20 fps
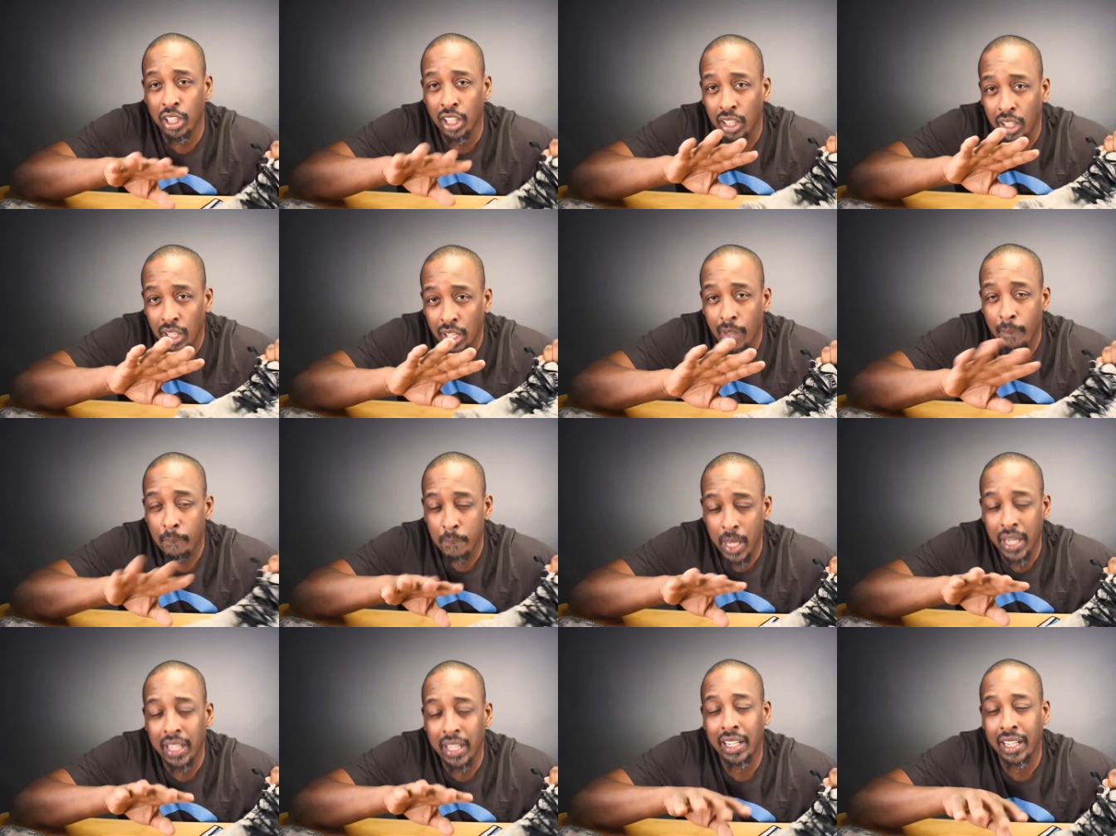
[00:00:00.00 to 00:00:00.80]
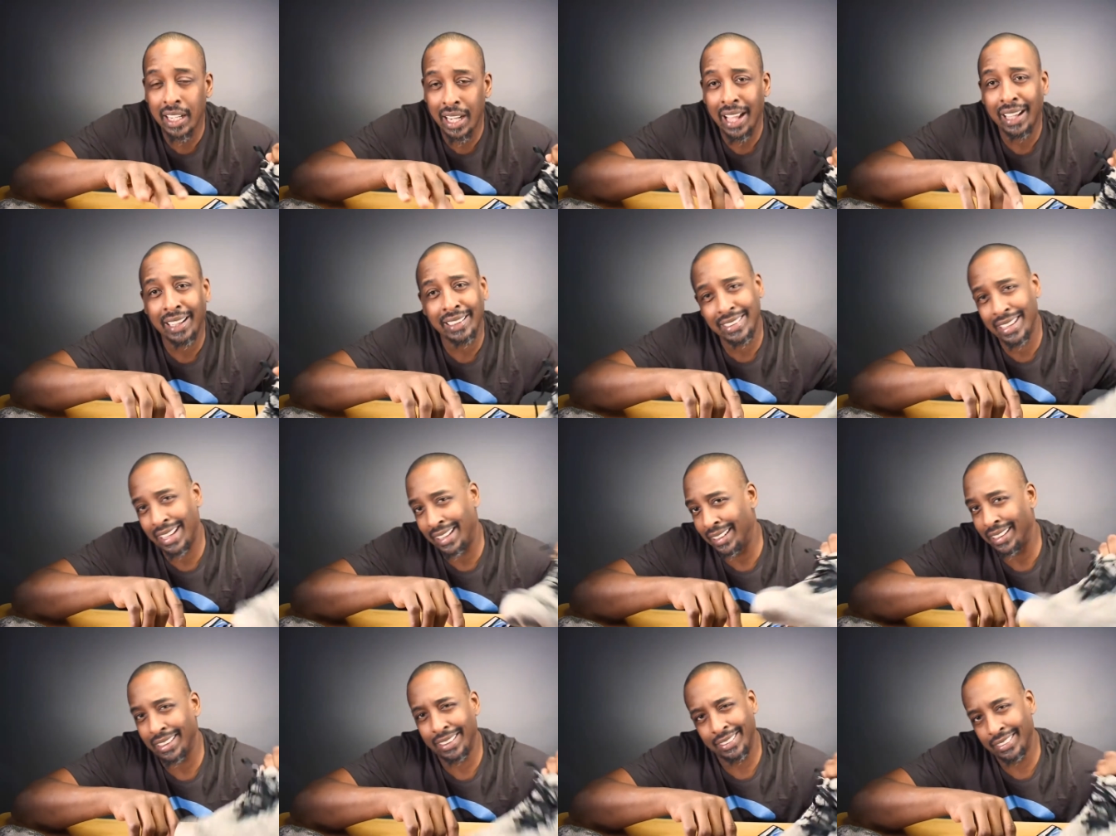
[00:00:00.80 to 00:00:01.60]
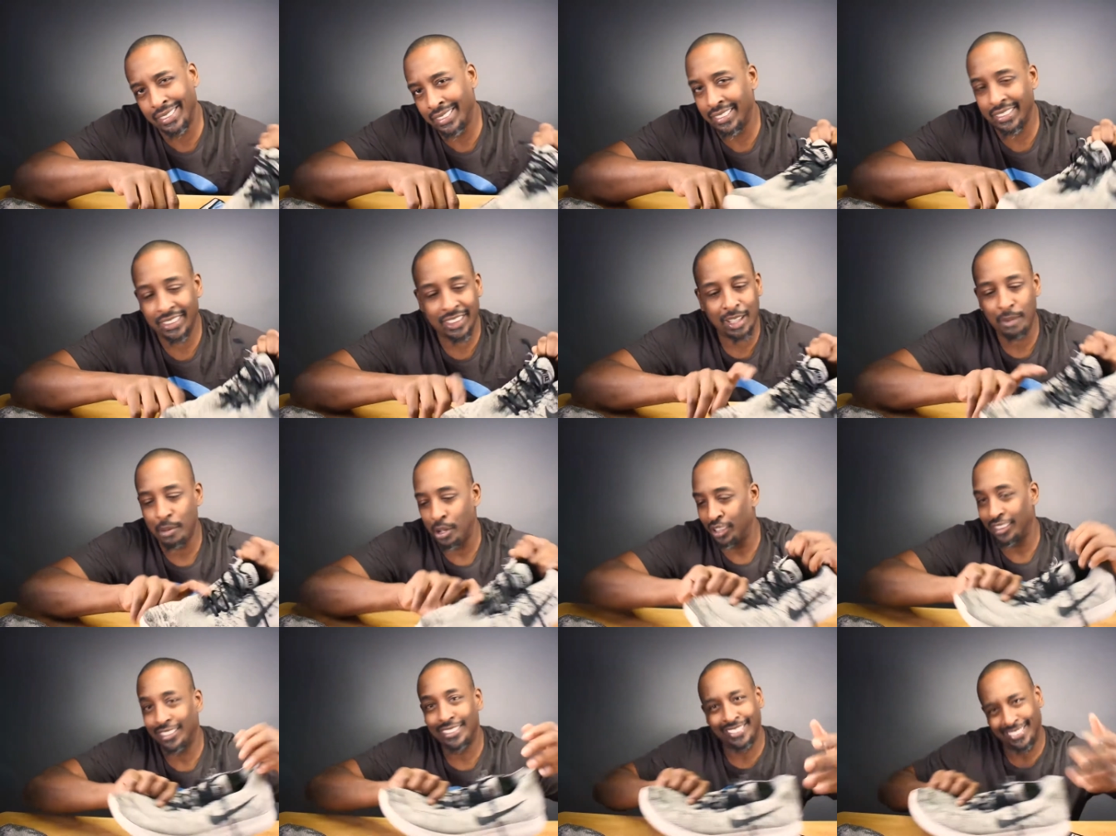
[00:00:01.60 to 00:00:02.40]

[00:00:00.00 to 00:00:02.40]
you better than I can tell you. Come on.